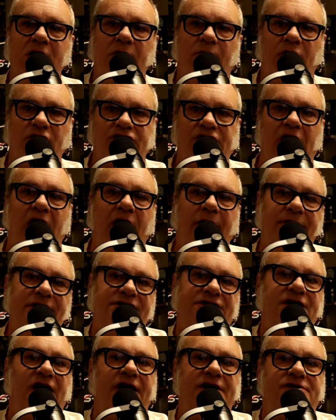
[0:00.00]
Most common
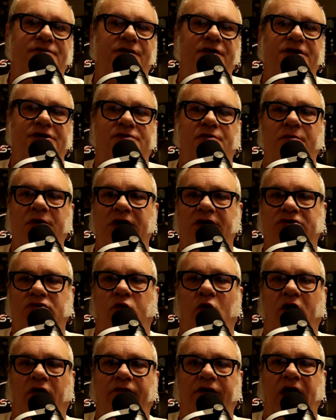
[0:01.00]
size with this would be a
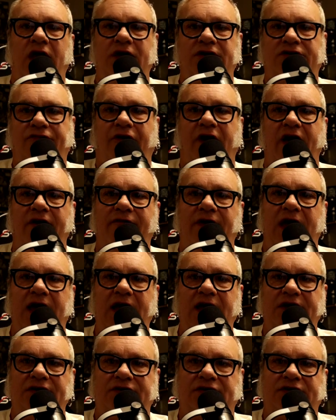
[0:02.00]
12 gauge 5
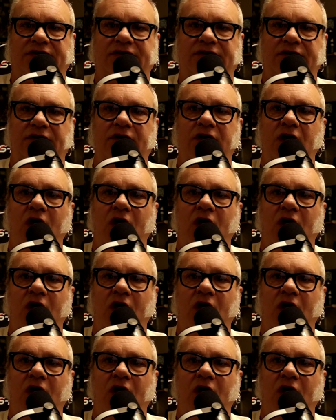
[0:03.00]
eighths